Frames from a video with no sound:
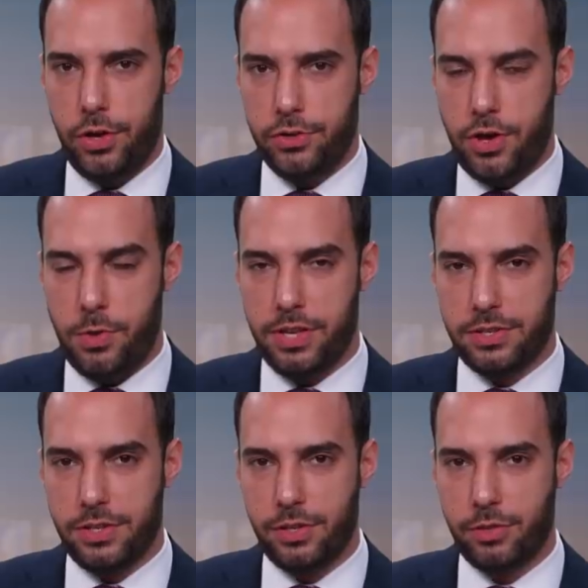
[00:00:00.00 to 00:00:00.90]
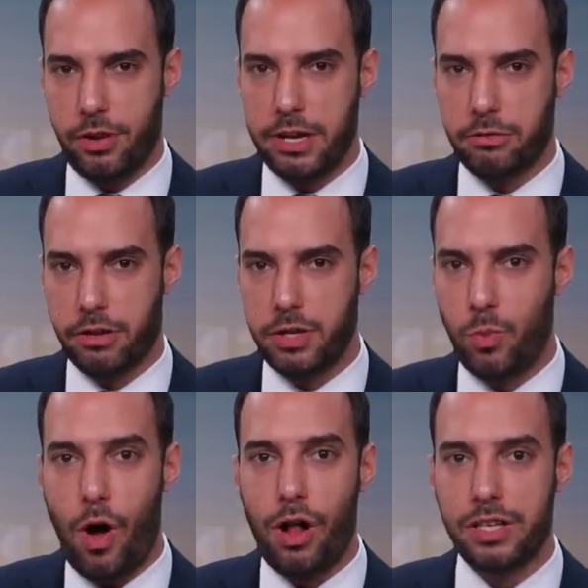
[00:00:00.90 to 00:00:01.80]
So this Great Green
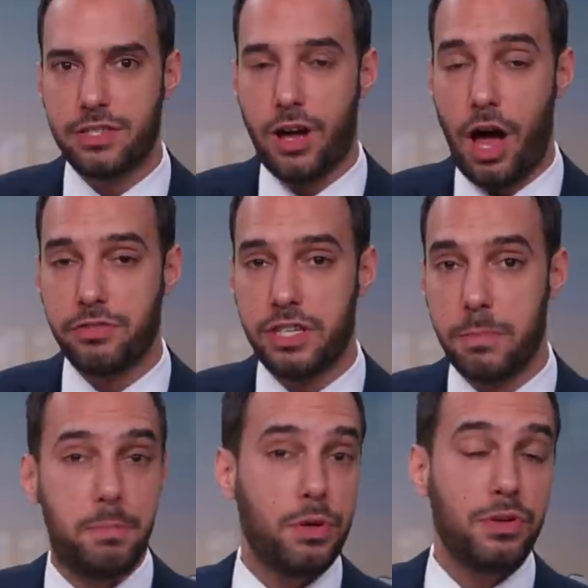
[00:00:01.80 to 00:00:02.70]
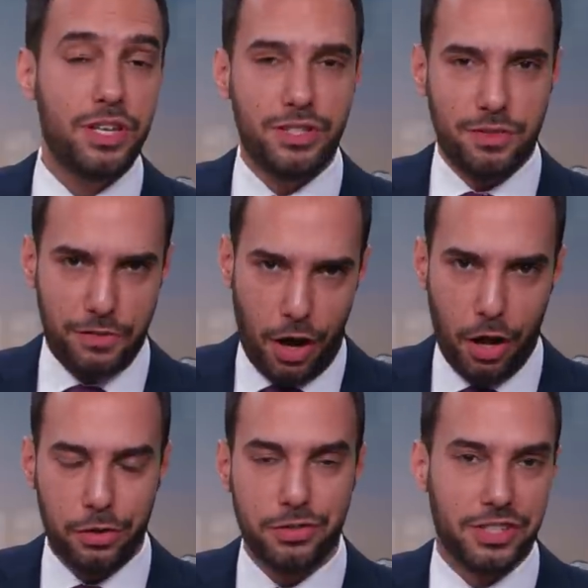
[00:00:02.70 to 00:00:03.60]
Wall is costing billions of dollars,